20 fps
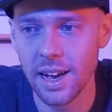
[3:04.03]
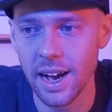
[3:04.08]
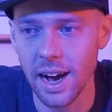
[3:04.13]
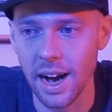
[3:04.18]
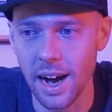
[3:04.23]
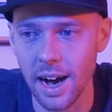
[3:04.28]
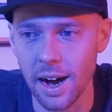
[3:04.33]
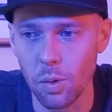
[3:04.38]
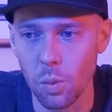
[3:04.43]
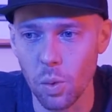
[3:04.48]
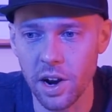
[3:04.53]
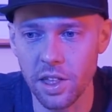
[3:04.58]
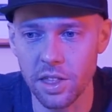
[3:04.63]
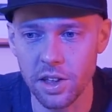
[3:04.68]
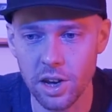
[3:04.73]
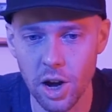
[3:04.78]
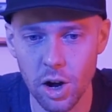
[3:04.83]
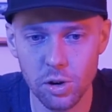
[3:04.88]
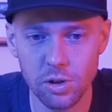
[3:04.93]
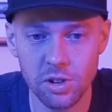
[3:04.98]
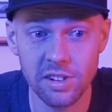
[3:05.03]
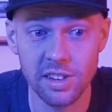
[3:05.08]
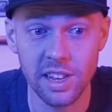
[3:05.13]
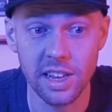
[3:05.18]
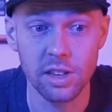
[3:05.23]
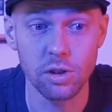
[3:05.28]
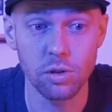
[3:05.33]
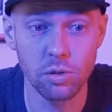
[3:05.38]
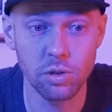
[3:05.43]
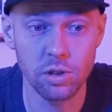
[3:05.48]
One of the coaches
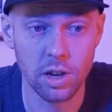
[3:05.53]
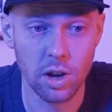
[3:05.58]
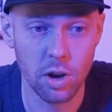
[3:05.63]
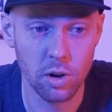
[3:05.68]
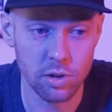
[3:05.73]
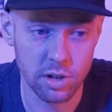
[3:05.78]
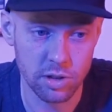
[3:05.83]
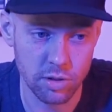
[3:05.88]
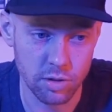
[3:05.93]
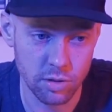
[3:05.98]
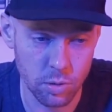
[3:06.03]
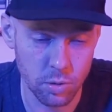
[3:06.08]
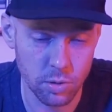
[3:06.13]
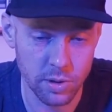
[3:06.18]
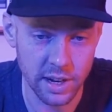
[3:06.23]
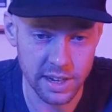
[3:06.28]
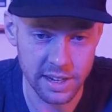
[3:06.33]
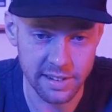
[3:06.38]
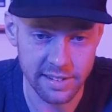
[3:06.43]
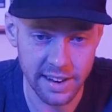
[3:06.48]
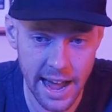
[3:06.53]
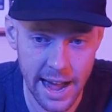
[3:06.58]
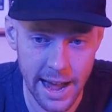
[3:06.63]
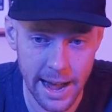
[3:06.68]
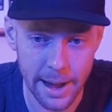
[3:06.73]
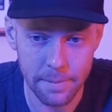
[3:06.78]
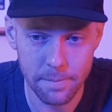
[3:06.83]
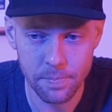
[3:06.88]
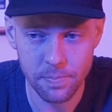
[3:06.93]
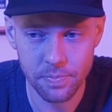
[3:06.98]
that used to coach at the school that he's
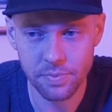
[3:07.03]
at,